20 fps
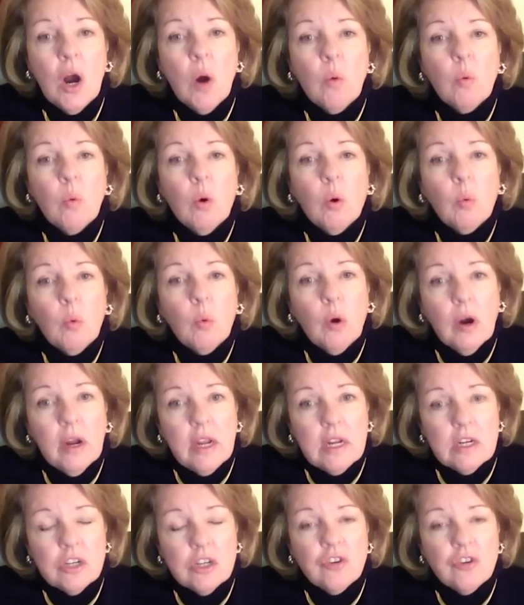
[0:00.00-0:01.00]
We're
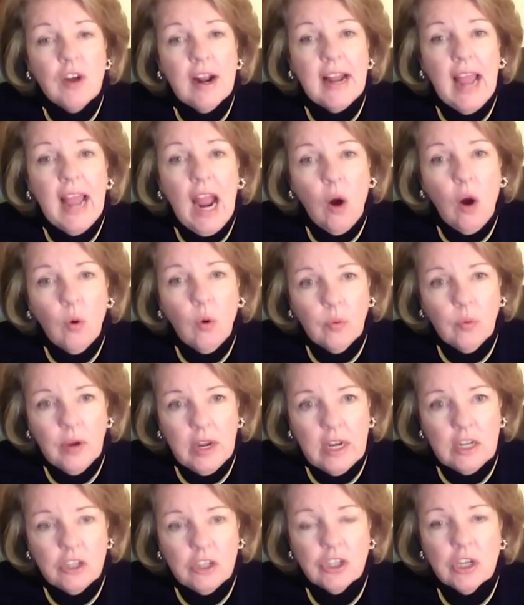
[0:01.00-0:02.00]
working to try to
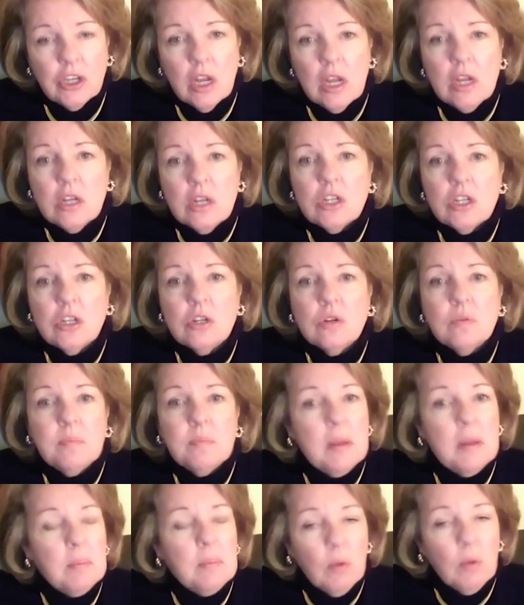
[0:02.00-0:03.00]
outreach to
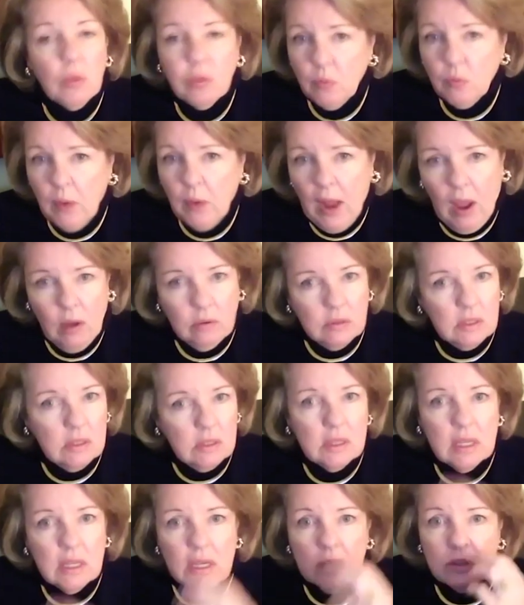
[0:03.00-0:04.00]
people throughout
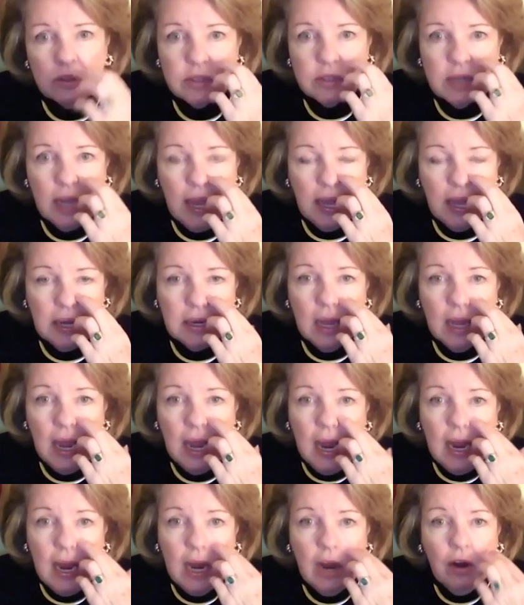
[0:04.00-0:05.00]
the Hilton Head
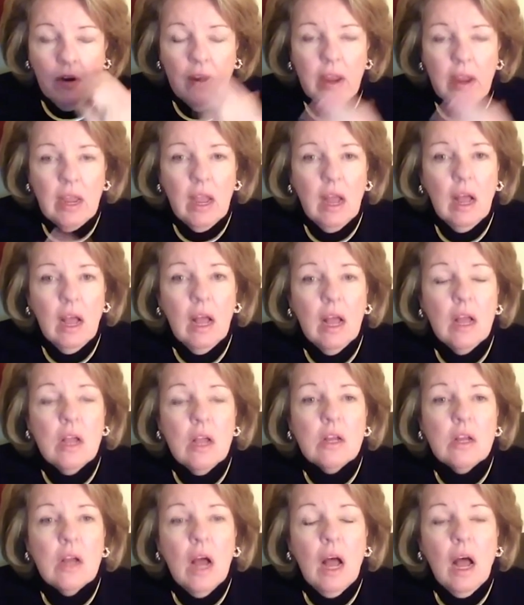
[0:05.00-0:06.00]
area
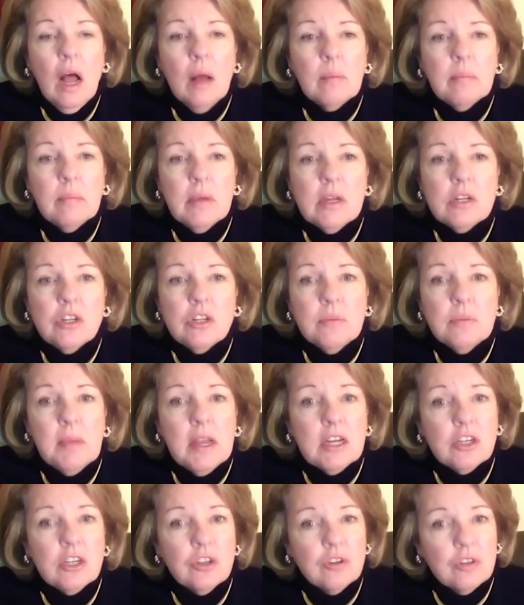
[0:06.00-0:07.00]
to
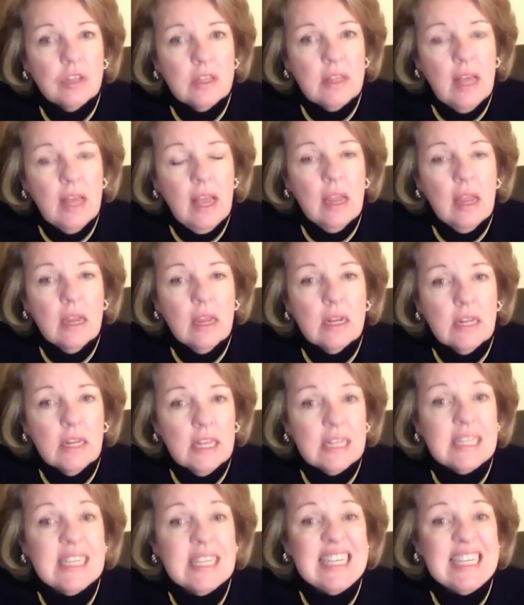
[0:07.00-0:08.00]
make sure that they can
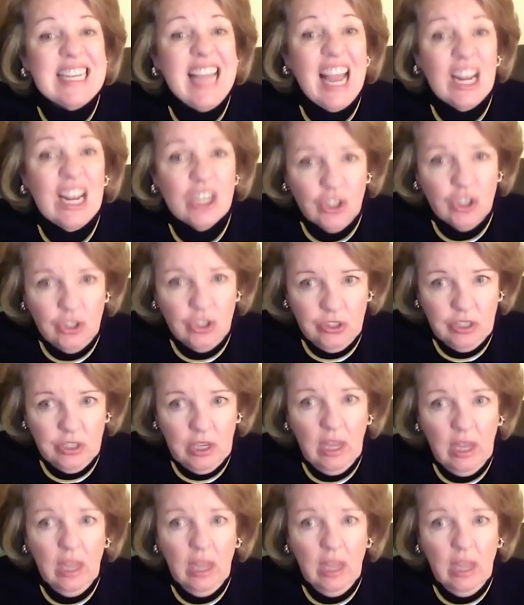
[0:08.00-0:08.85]
get scheduled.